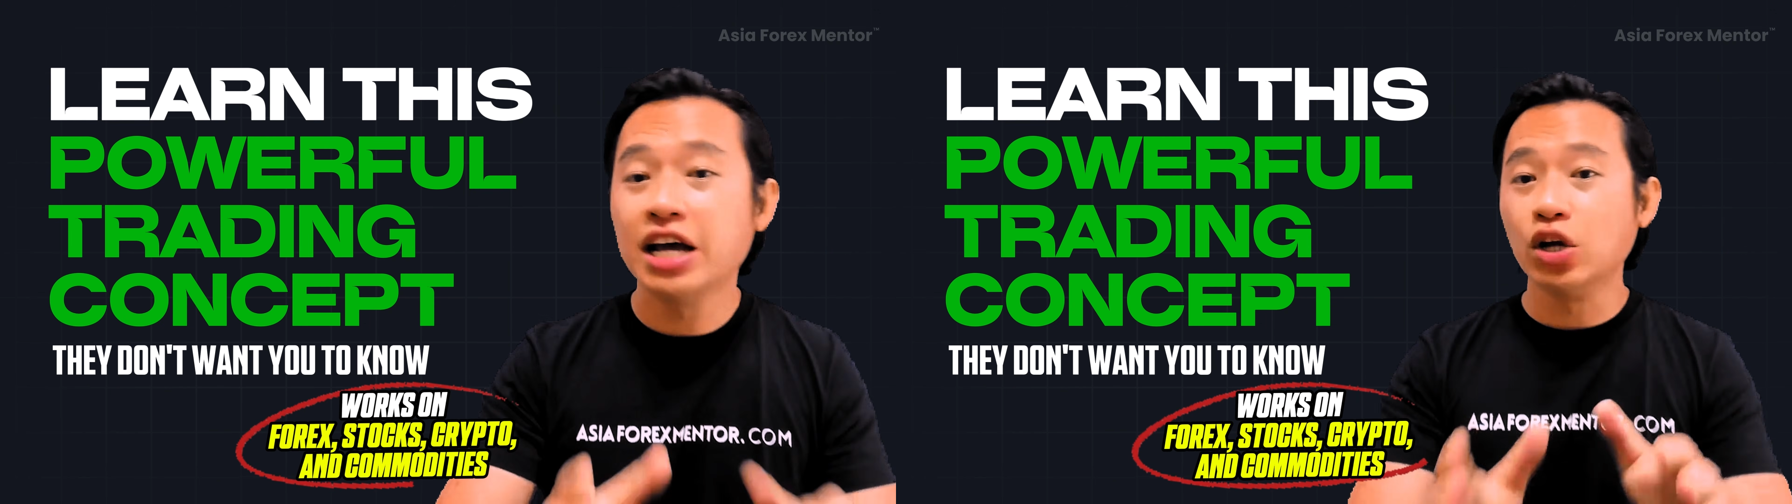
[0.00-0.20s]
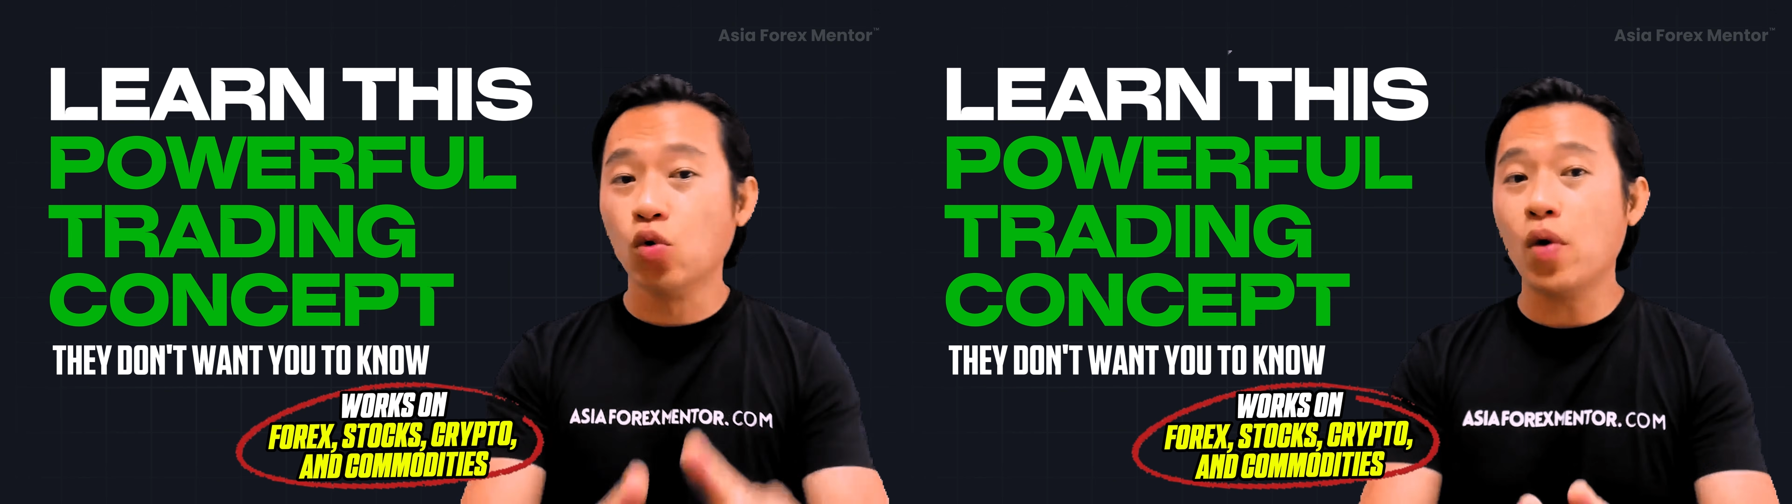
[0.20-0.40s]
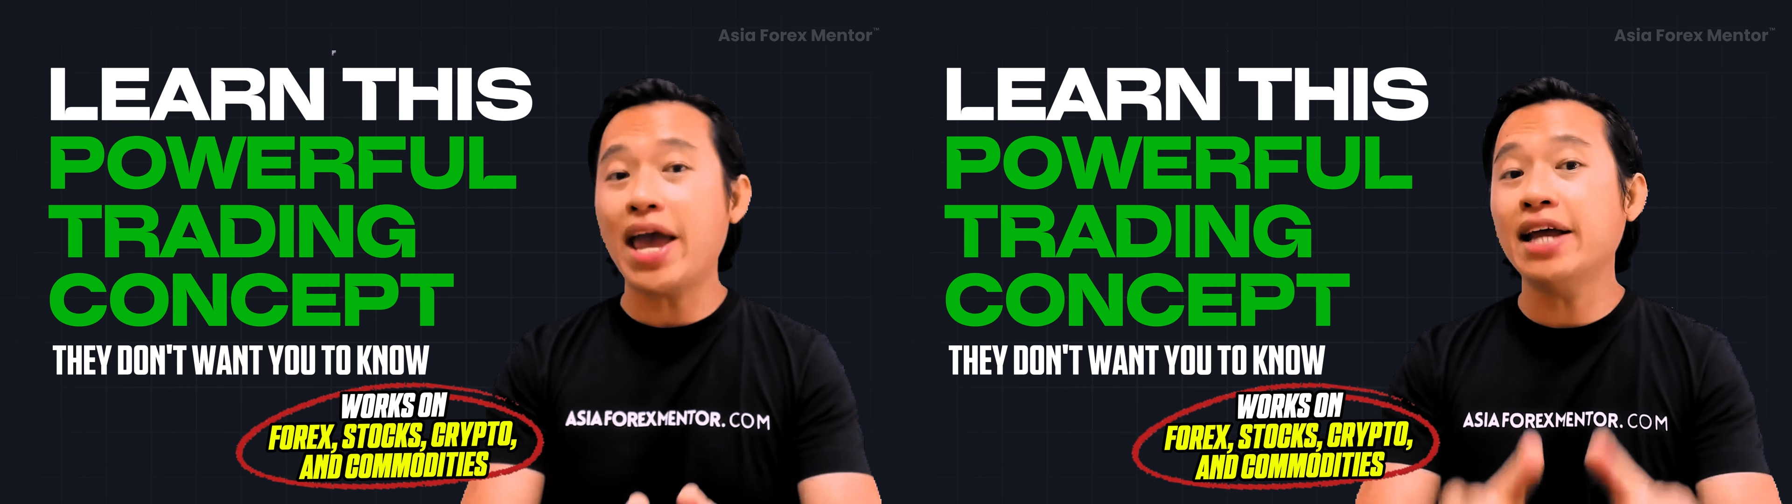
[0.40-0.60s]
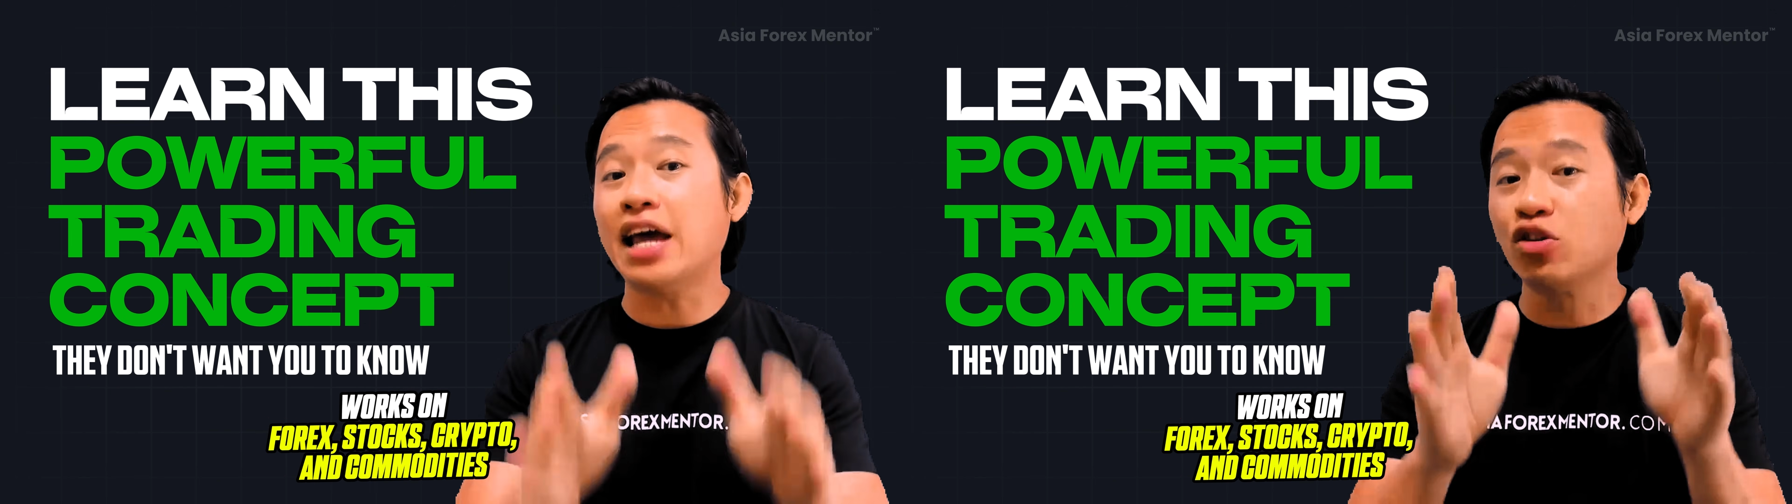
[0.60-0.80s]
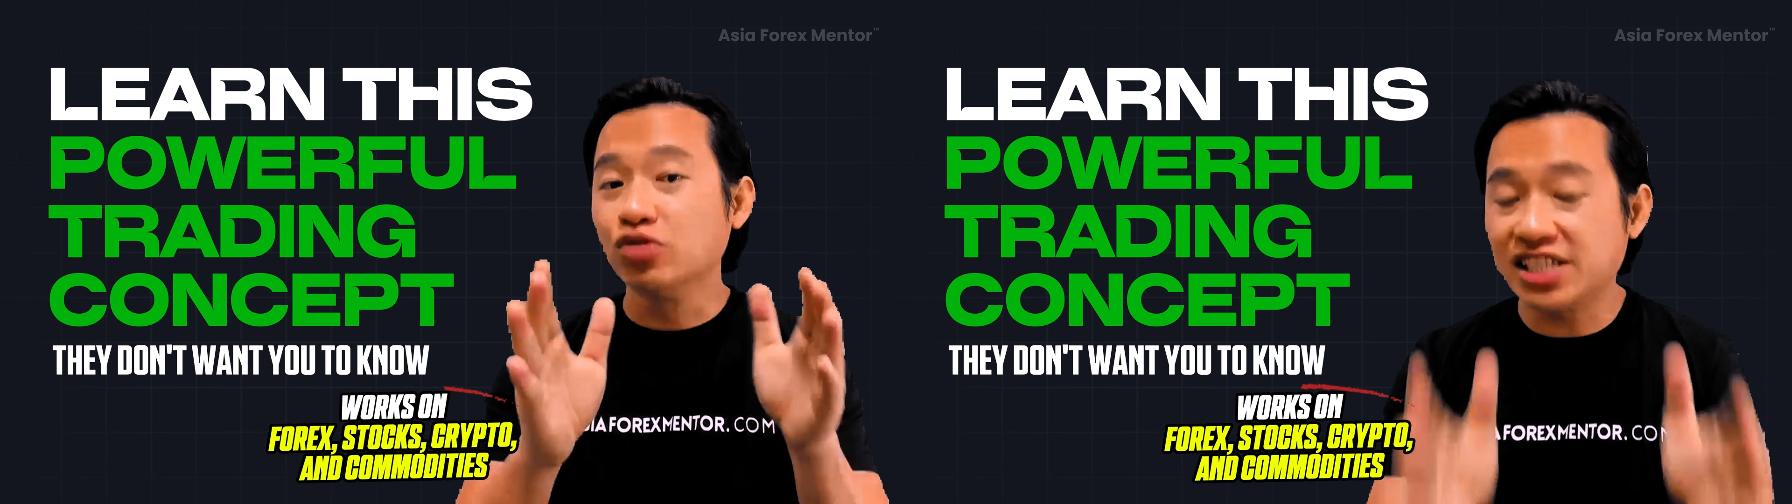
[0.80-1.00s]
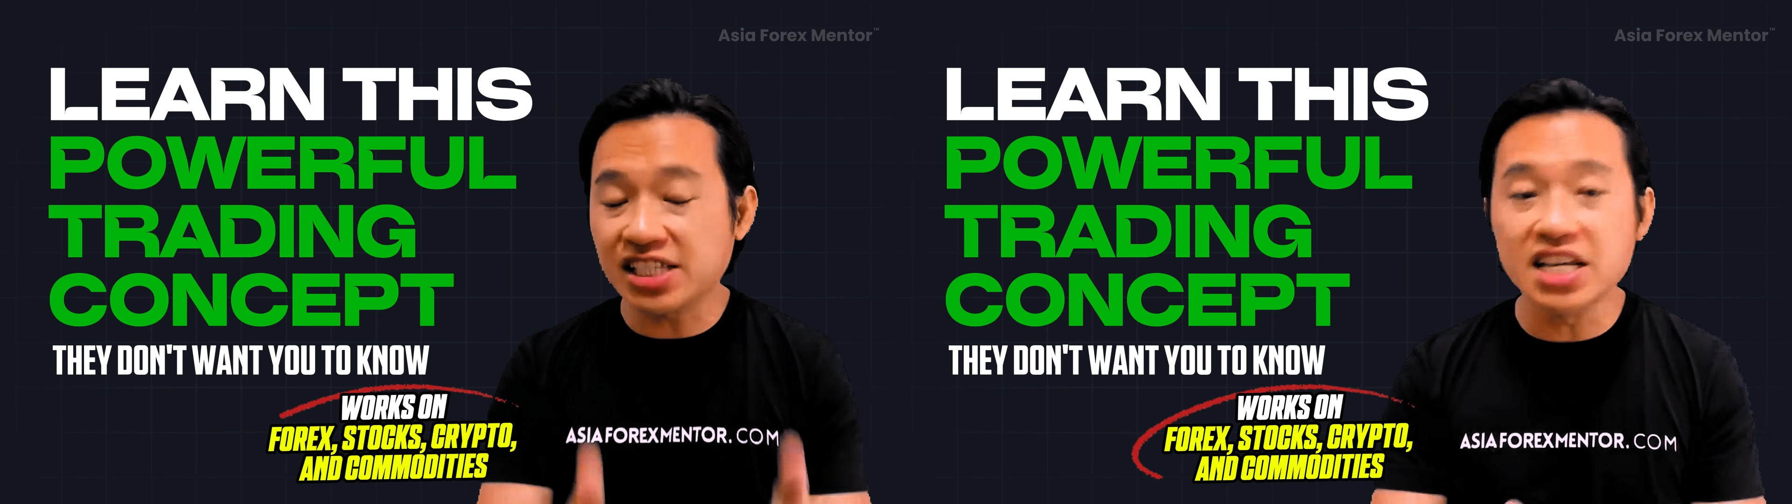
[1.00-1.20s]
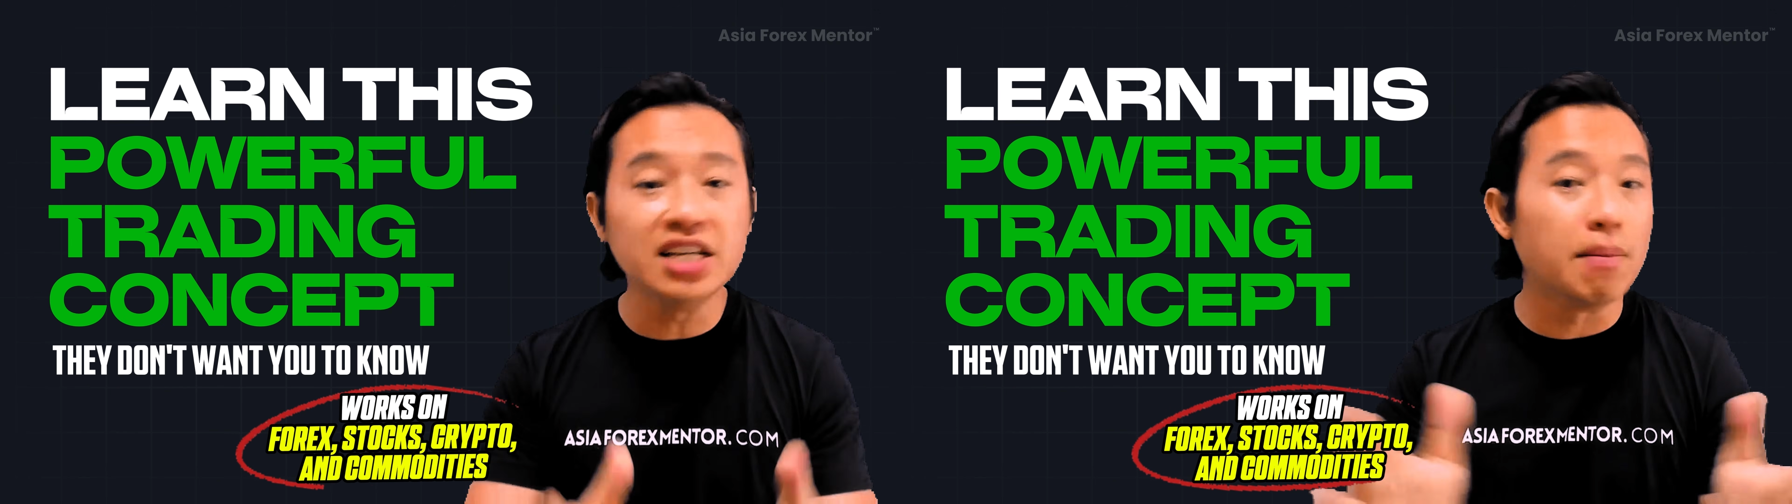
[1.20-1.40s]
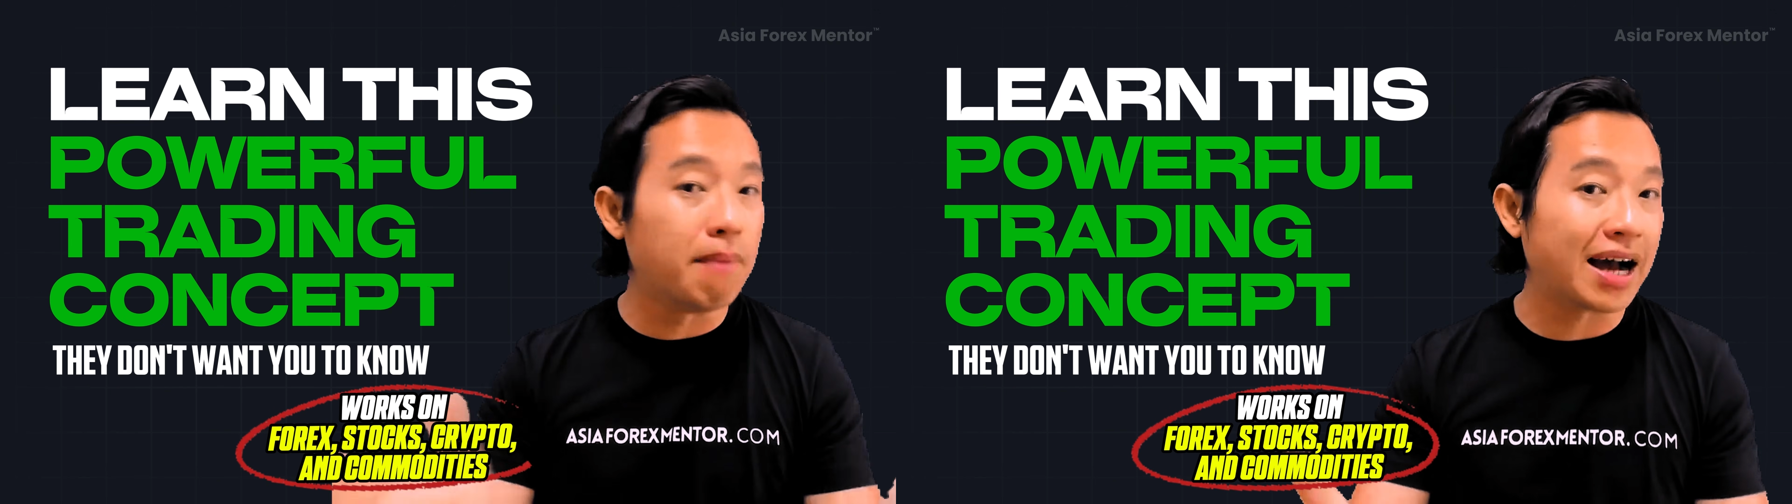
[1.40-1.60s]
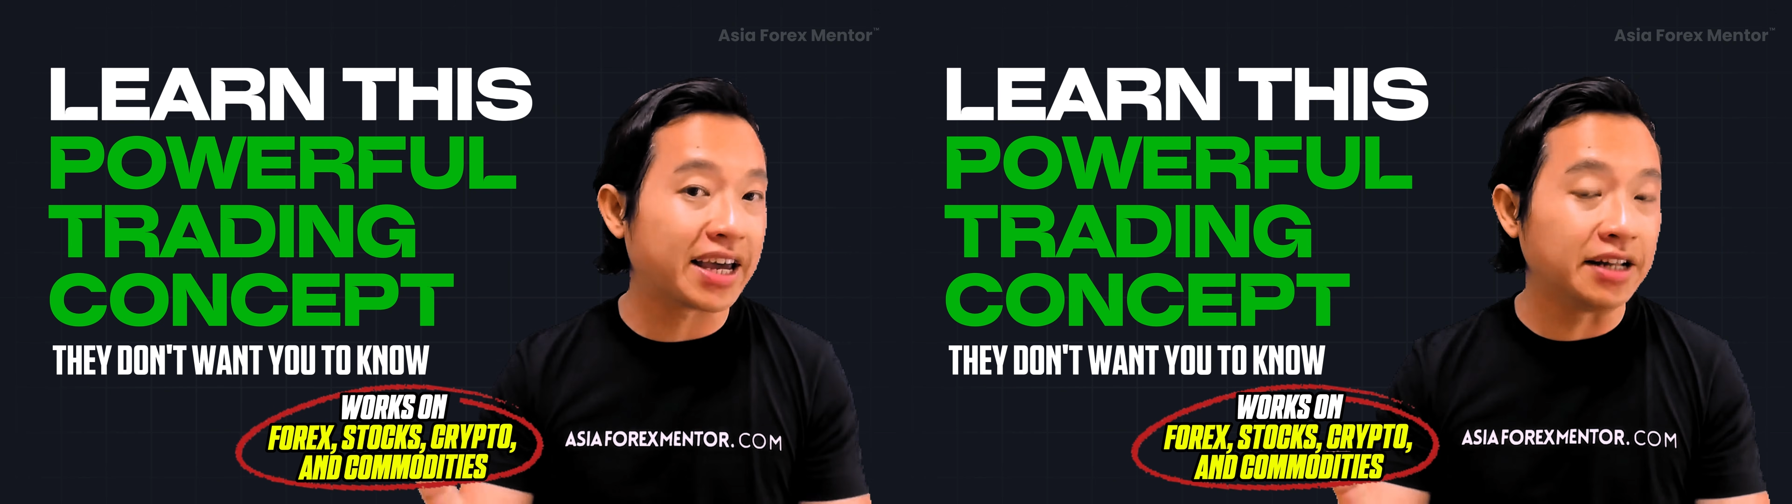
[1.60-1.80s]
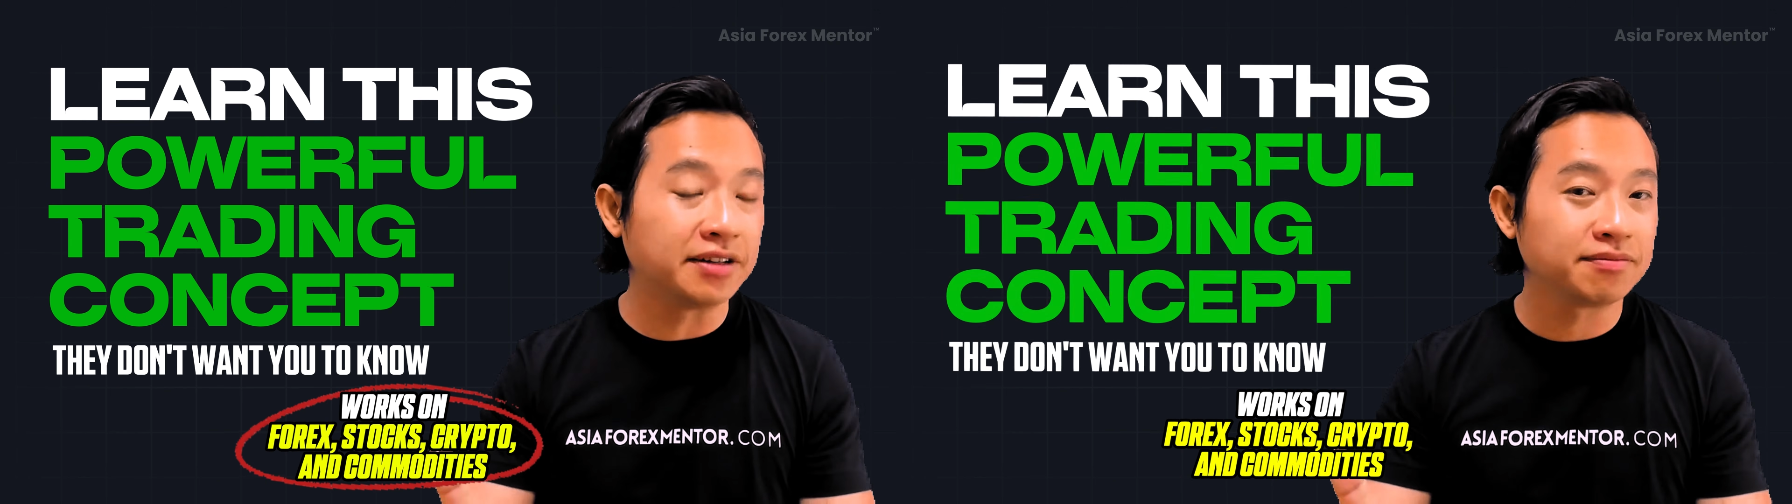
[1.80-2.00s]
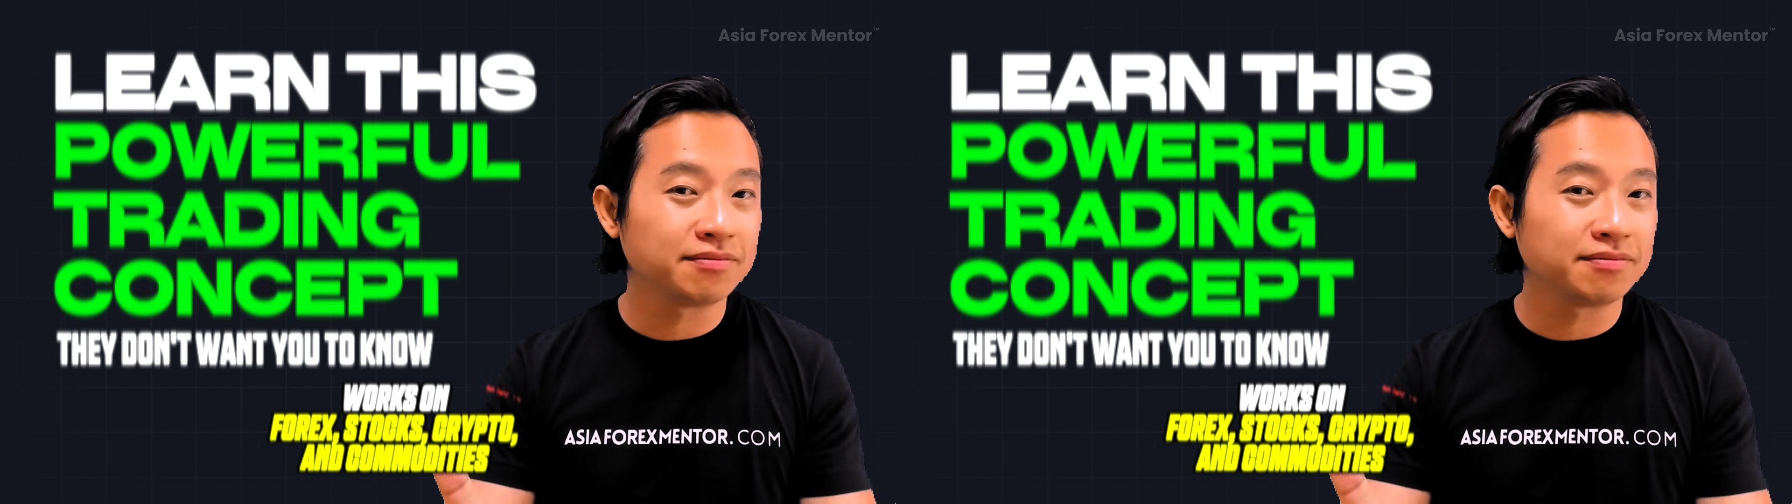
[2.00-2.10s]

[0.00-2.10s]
the way that you see the market: